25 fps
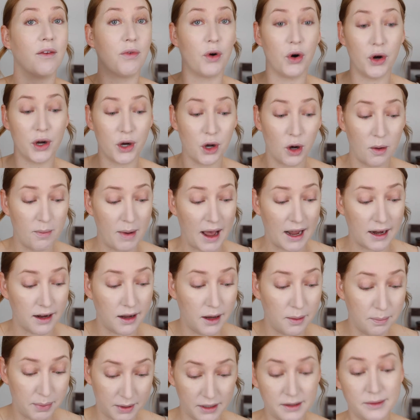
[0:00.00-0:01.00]
I've already got a
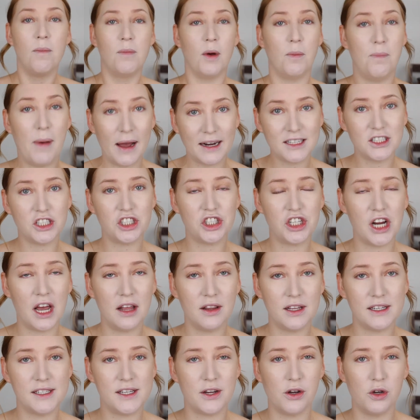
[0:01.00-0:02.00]
backup. But back to
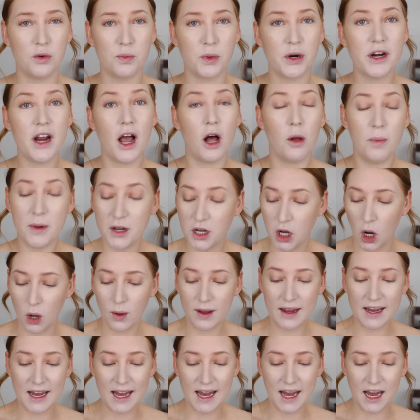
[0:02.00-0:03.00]
Charlotte Tilbury, I'll be
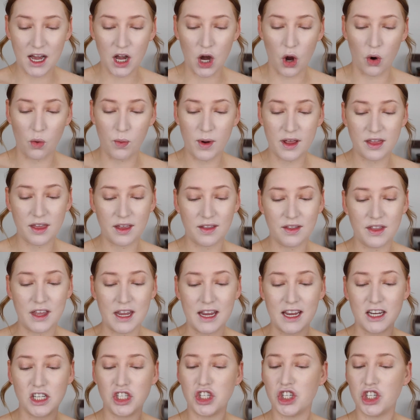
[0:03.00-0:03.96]
going in with the